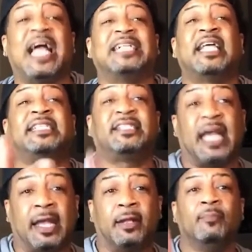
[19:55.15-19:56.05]
As they
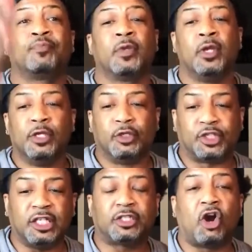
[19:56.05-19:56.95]
say, you
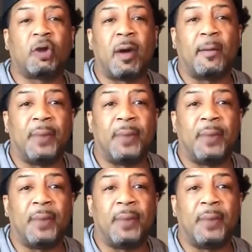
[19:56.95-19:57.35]
shouldn't talk about